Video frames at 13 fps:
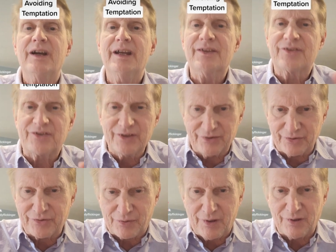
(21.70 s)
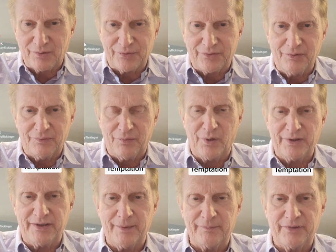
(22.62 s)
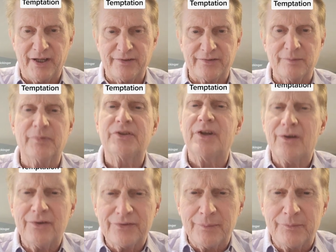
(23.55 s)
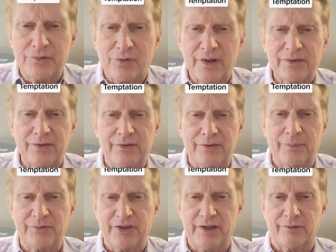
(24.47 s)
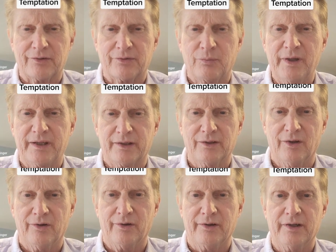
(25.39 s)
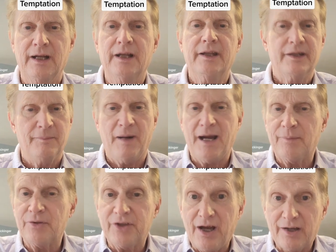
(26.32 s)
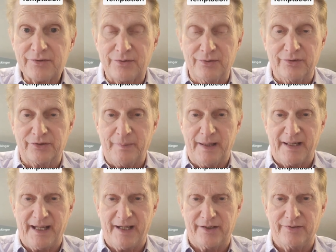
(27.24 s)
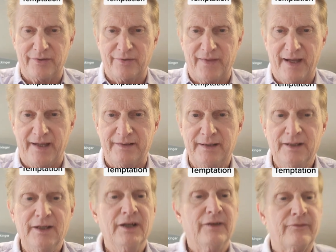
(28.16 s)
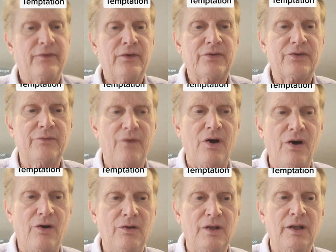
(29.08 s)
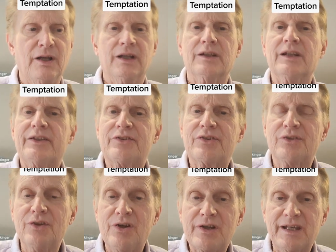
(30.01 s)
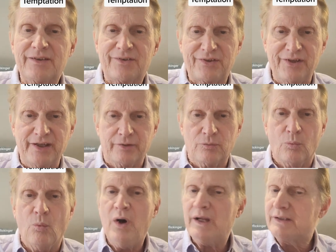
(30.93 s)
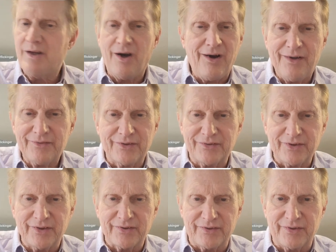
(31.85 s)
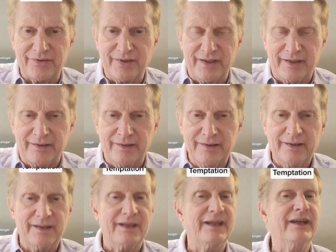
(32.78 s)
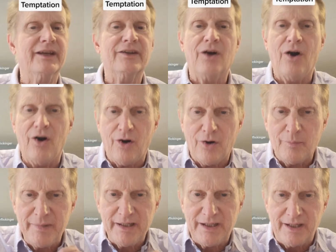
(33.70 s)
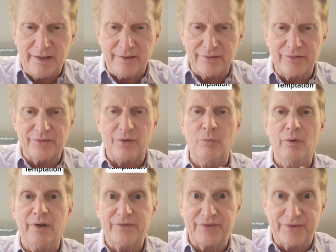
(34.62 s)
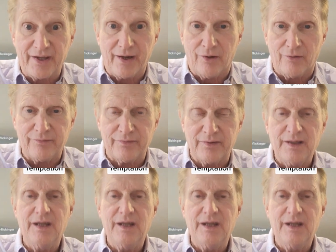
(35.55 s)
it's still a struggle to avoid temptation. But there are some tricks and some secrets we can learn. The Bible talks to us about how to do that. First of all, let's look at sin. What causes us to sin? It all begins with self.